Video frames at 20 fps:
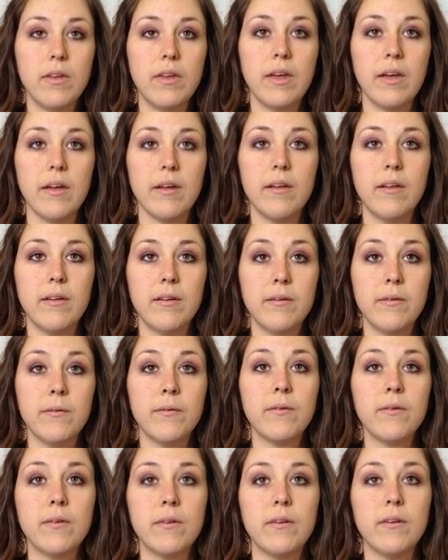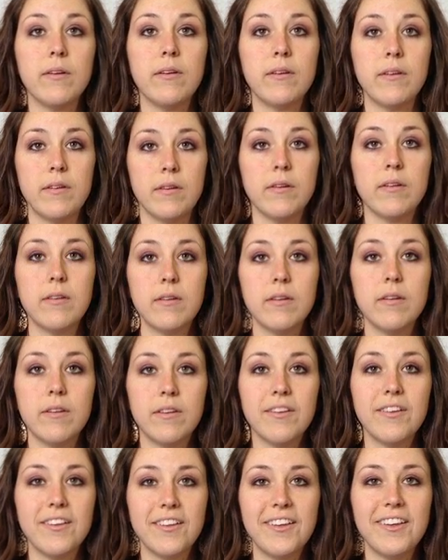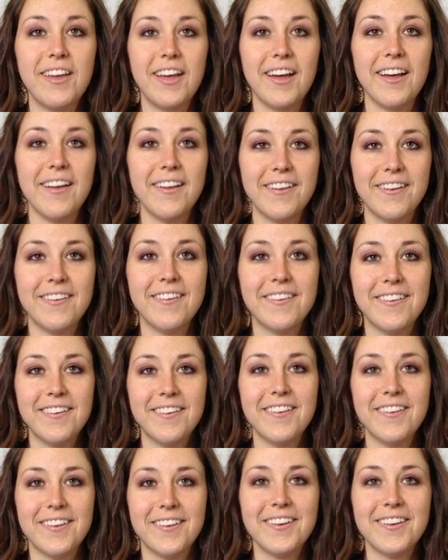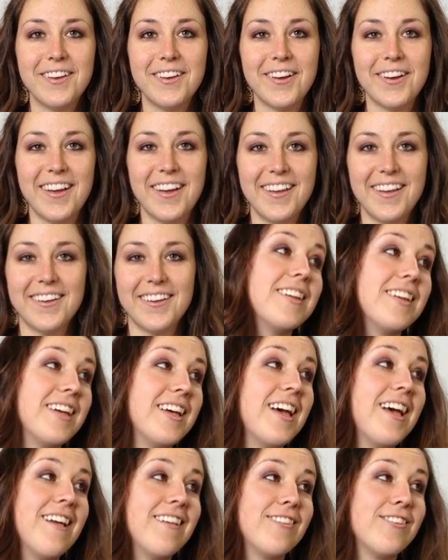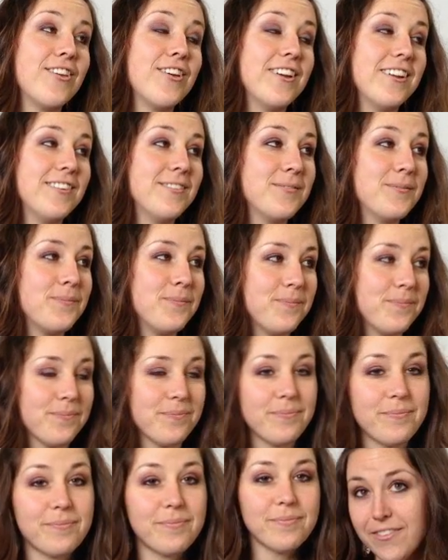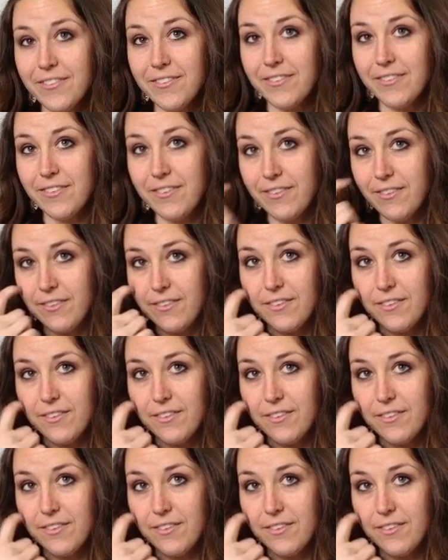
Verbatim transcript: Yeah or blah blah blah. Yeah. Blah blah blah blah. Okay, that's good. Yes,